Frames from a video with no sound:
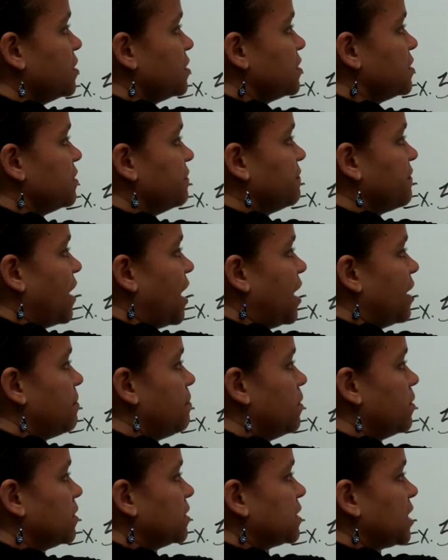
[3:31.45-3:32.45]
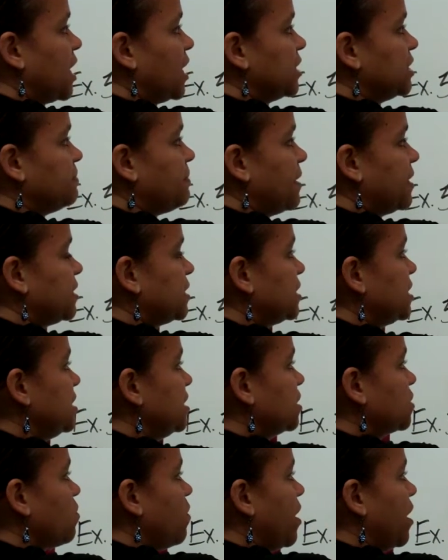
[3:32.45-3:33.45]
divide both sides by C
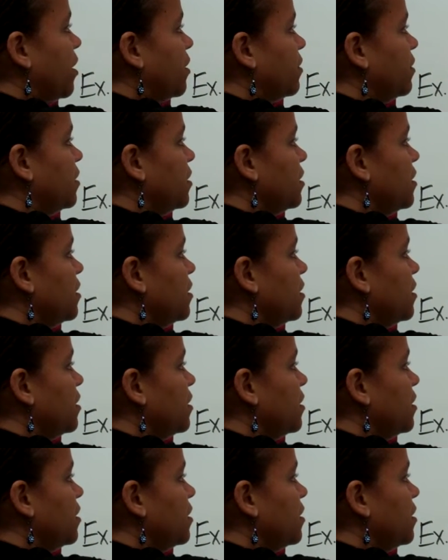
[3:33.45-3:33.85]
squared.